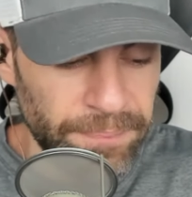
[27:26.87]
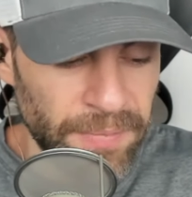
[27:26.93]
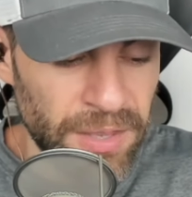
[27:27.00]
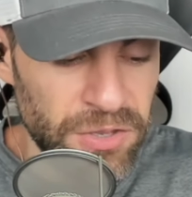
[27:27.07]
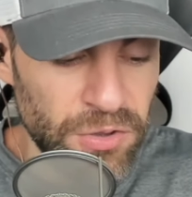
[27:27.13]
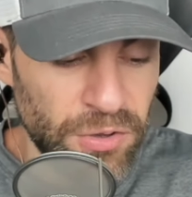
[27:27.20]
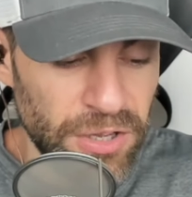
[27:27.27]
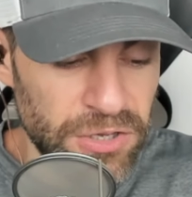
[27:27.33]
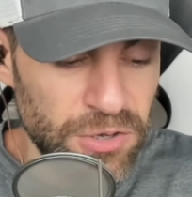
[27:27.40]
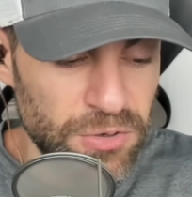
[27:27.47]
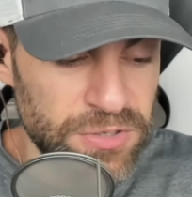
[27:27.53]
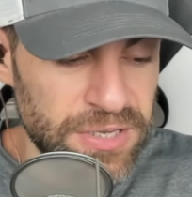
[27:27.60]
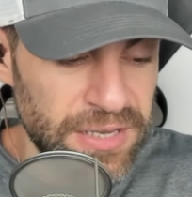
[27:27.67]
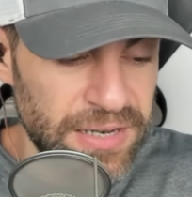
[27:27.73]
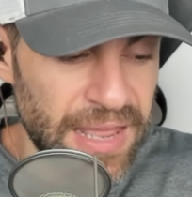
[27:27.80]
You can
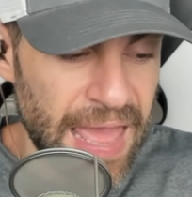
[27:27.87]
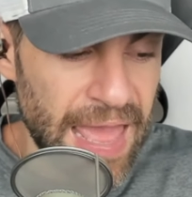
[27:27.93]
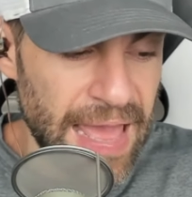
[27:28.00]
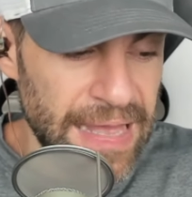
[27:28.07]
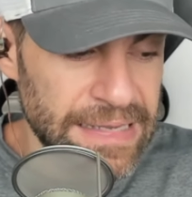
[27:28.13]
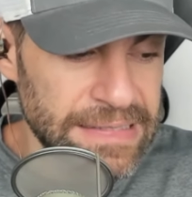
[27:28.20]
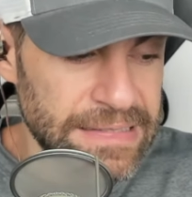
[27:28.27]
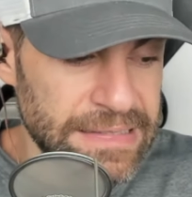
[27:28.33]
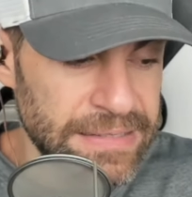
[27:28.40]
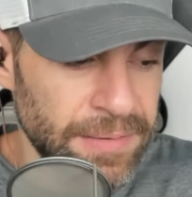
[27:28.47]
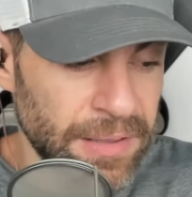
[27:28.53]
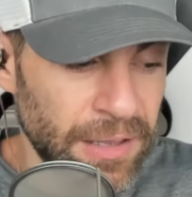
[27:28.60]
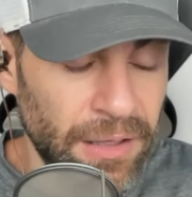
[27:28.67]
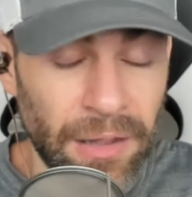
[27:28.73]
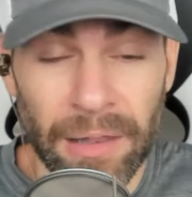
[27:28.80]
use it as
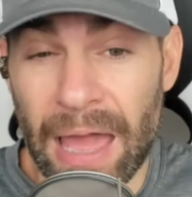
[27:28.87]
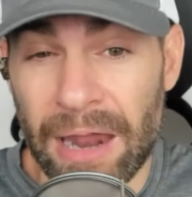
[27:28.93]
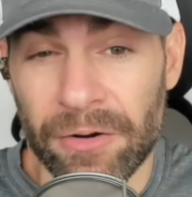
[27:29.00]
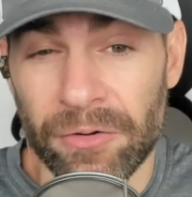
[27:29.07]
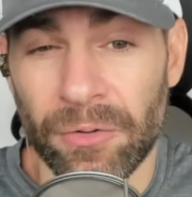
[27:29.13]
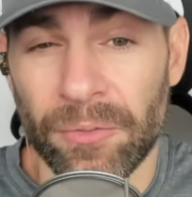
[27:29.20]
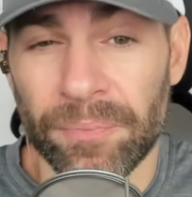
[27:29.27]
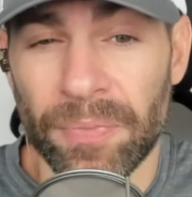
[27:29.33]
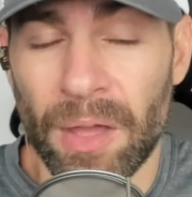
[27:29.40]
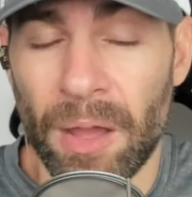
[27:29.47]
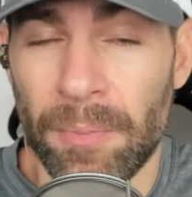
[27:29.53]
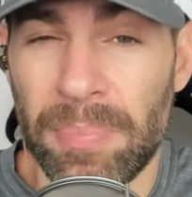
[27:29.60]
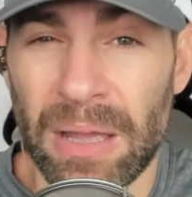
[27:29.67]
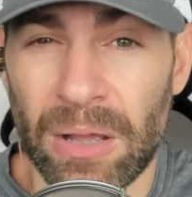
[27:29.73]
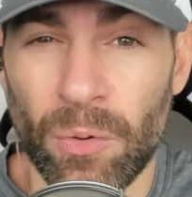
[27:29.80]
collateral,
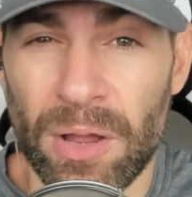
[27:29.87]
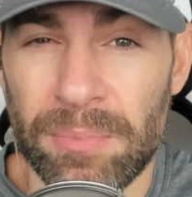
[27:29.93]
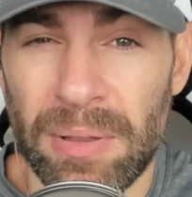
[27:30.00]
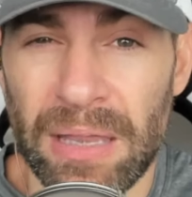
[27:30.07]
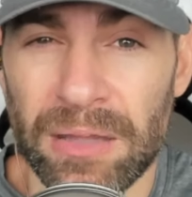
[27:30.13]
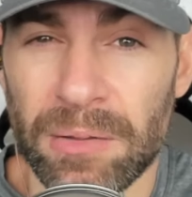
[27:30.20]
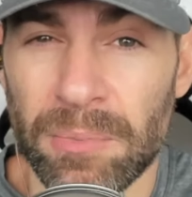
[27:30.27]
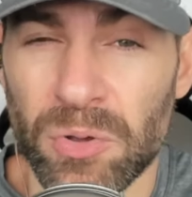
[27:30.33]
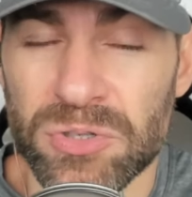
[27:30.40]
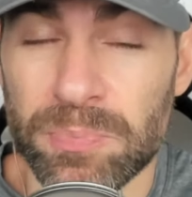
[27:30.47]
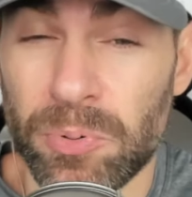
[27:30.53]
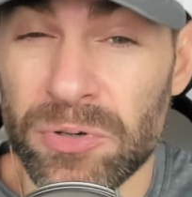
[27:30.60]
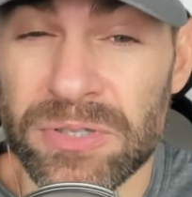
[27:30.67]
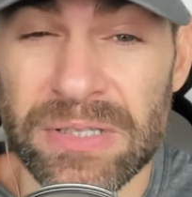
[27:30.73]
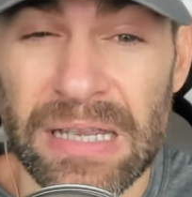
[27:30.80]
Bitcoin being the most
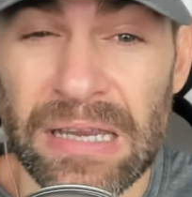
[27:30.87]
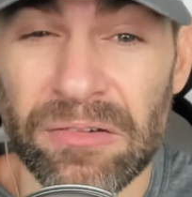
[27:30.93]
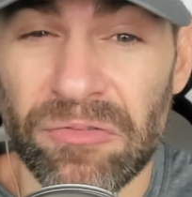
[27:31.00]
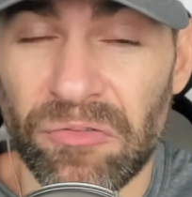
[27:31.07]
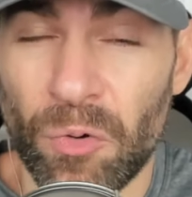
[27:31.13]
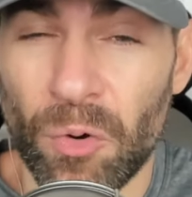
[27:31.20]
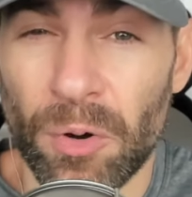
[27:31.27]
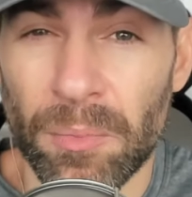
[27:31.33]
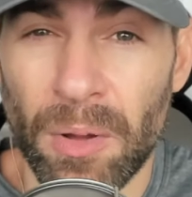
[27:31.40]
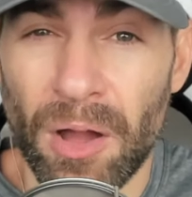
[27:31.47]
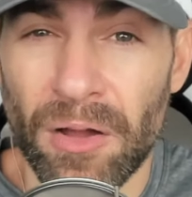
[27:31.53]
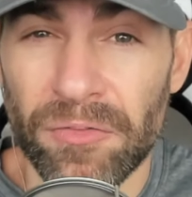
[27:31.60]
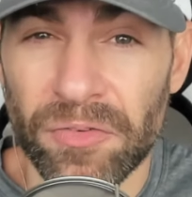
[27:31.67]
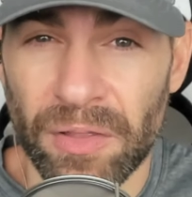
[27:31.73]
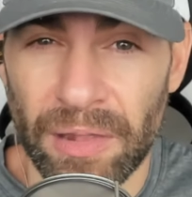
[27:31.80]
pristine form
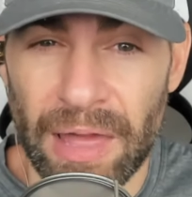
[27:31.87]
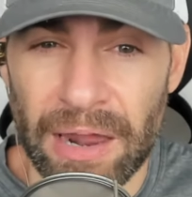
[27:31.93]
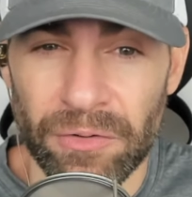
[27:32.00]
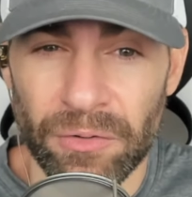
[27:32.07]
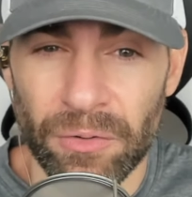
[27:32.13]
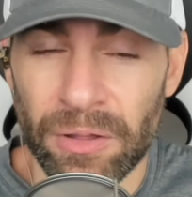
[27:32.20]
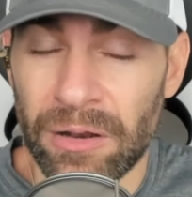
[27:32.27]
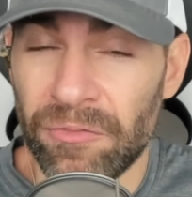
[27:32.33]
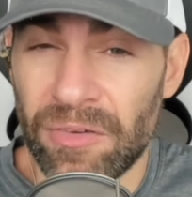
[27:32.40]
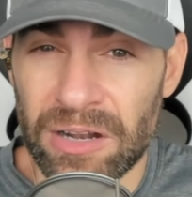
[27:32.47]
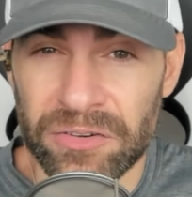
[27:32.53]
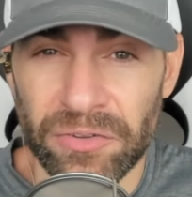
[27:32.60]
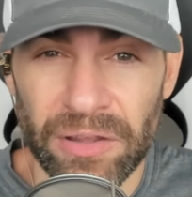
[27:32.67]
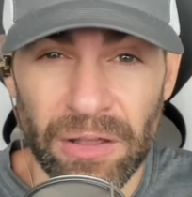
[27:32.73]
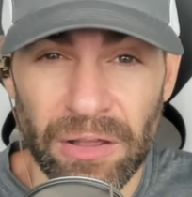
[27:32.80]
of collateral. And
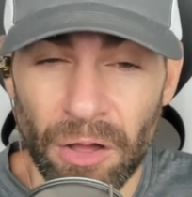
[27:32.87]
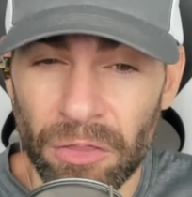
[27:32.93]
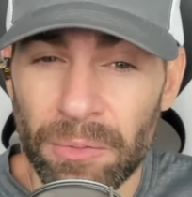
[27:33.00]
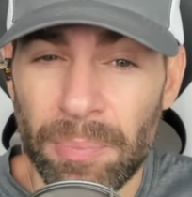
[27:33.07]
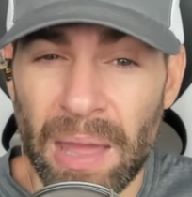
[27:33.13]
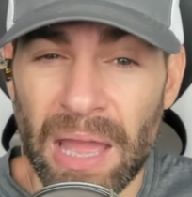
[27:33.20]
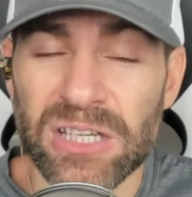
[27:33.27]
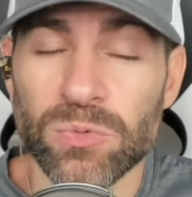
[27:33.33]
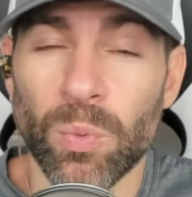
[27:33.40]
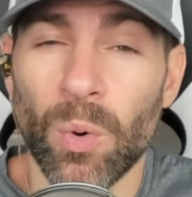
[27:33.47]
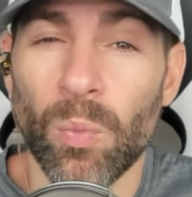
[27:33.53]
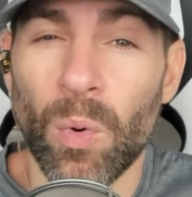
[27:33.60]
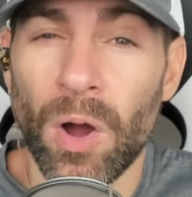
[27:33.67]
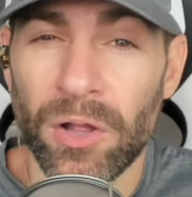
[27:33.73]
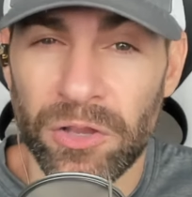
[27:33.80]
eventually all the banks will
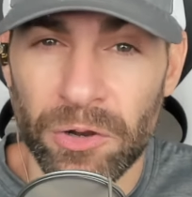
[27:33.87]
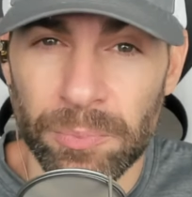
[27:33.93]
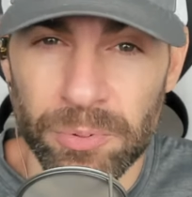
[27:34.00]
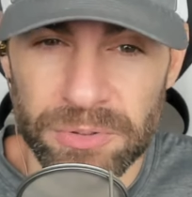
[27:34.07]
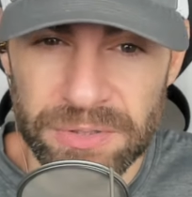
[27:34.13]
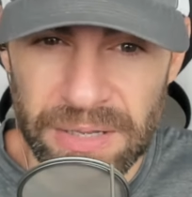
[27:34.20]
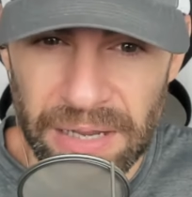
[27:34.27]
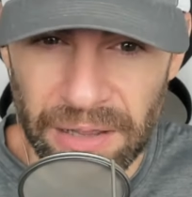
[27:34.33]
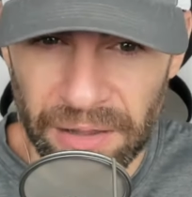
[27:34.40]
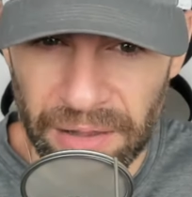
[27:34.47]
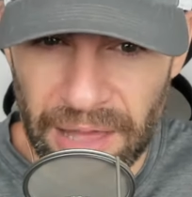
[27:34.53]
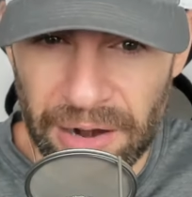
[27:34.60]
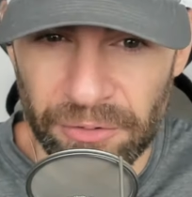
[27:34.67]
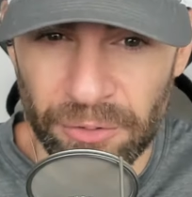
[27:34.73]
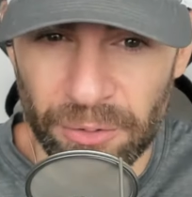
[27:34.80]
want your pristine
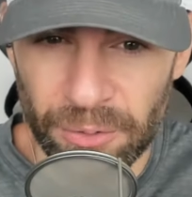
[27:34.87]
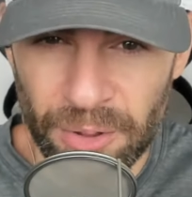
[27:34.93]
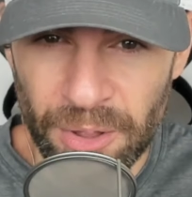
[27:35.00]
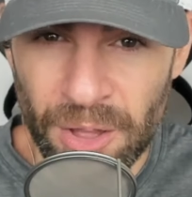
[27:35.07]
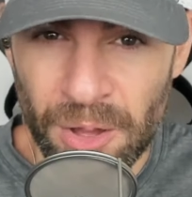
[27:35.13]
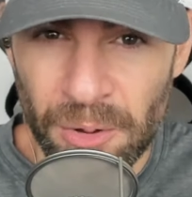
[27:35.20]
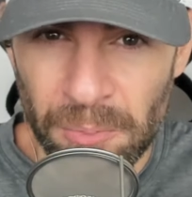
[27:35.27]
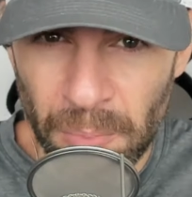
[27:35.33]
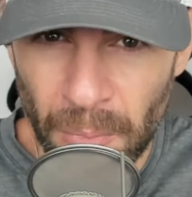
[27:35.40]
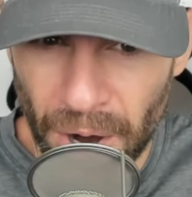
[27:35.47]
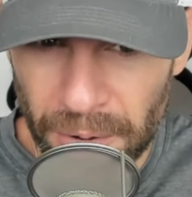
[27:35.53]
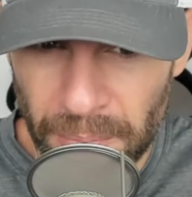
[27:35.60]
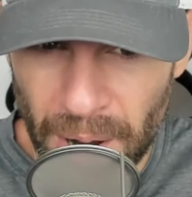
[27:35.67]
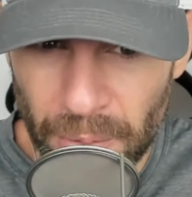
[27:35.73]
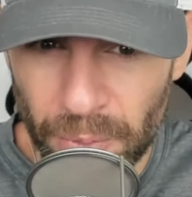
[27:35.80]
collateral.
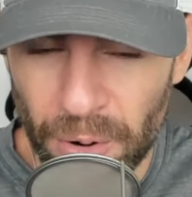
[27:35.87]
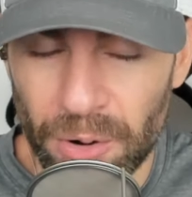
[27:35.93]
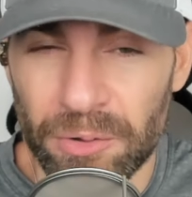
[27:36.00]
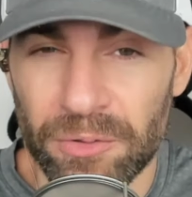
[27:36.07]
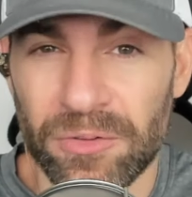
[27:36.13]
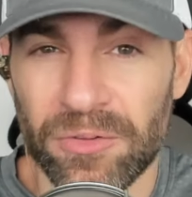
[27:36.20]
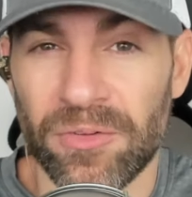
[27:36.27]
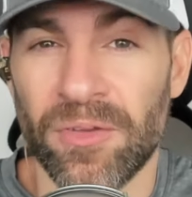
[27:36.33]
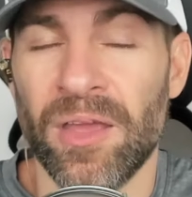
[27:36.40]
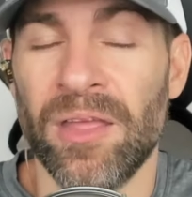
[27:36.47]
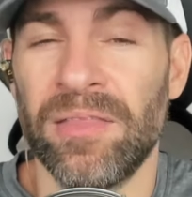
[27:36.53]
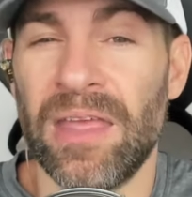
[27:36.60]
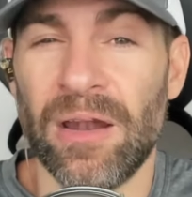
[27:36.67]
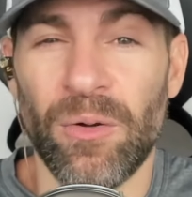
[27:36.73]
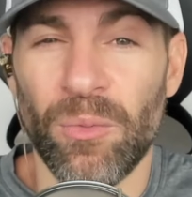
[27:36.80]
Mark my words,
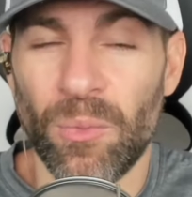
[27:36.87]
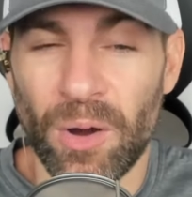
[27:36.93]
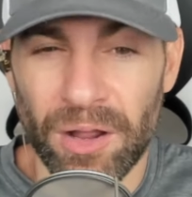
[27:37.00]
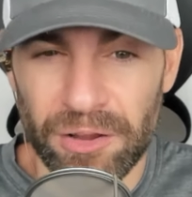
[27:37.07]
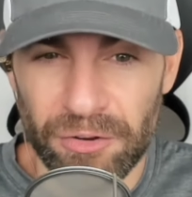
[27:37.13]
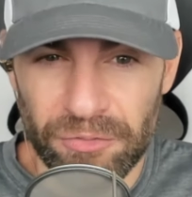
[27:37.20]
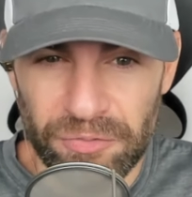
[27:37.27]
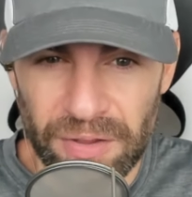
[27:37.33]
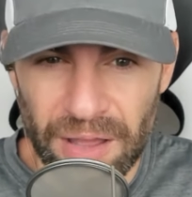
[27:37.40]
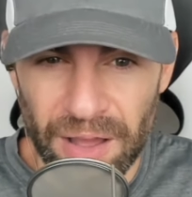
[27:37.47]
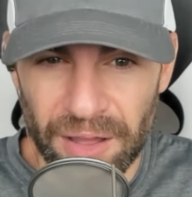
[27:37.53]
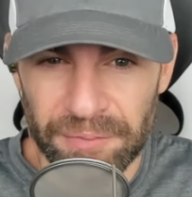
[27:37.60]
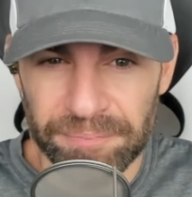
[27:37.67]
they don't want your fiat.